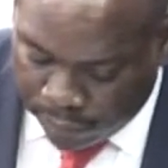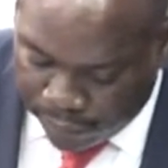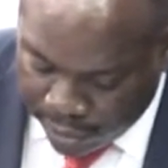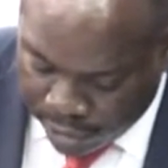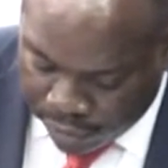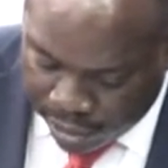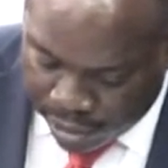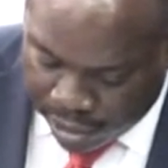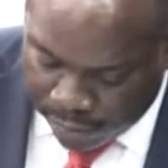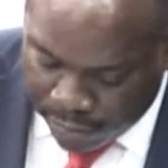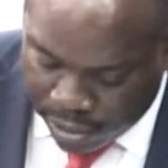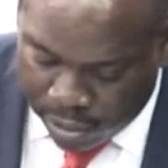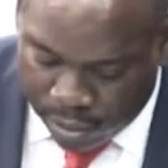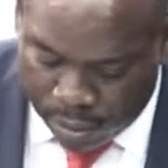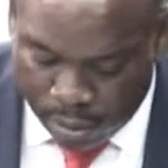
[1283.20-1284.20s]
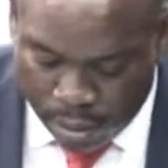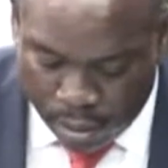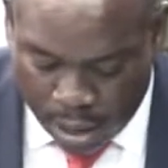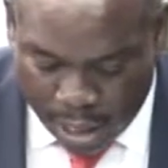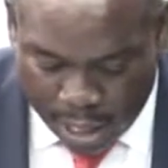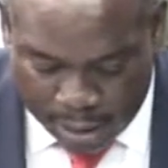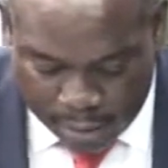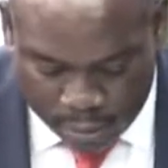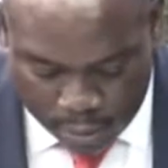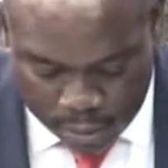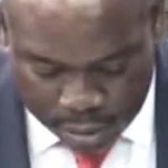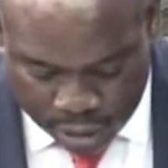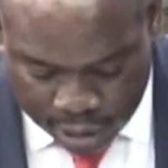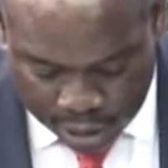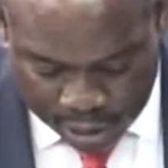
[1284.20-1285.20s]
Fair Trading Commission, and
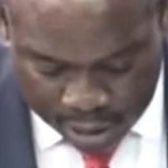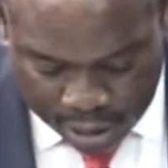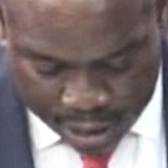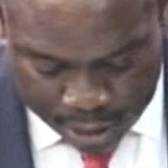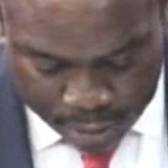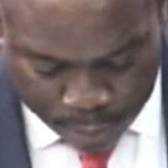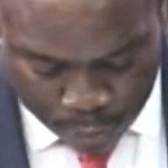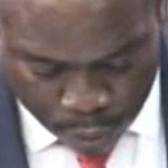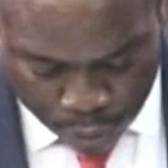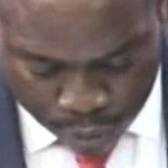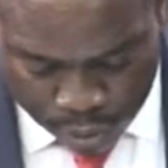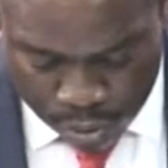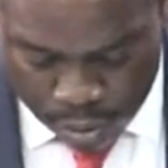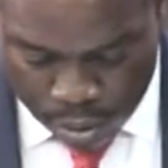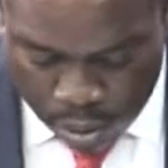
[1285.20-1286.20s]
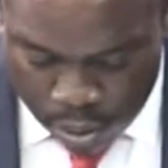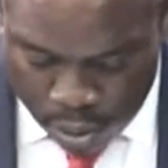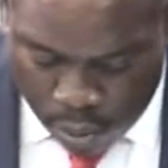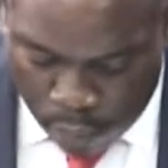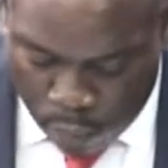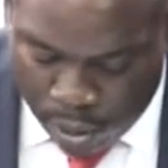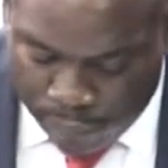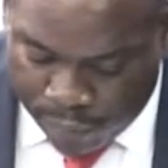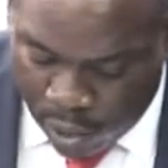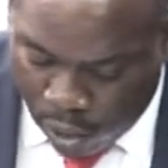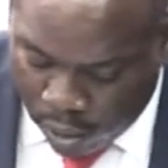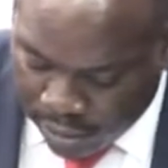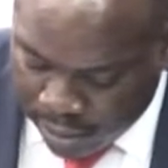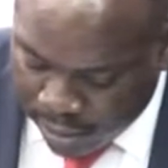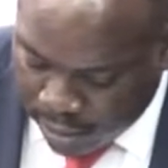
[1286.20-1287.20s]
the Child Care Board, with
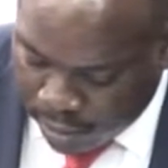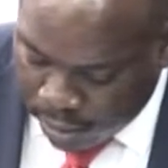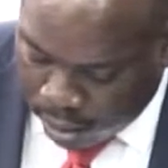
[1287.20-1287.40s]
losses